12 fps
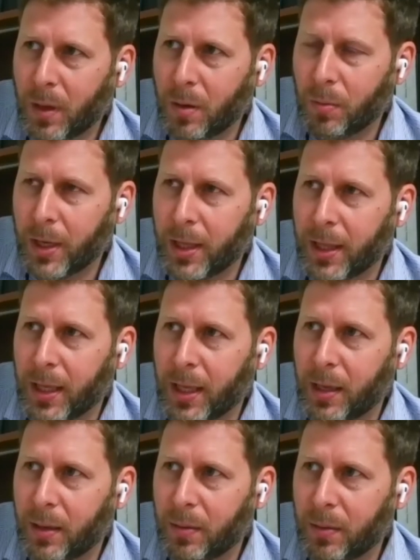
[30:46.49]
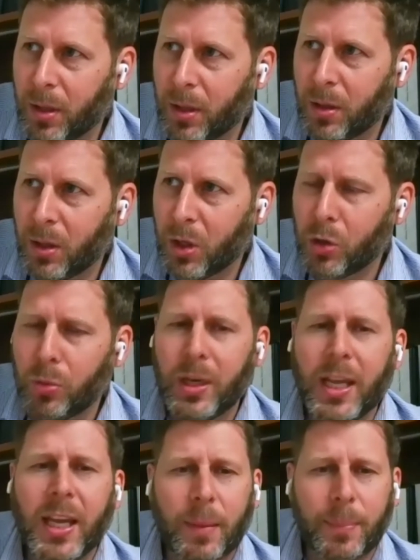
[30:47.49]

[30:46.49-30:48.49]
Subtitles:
really unique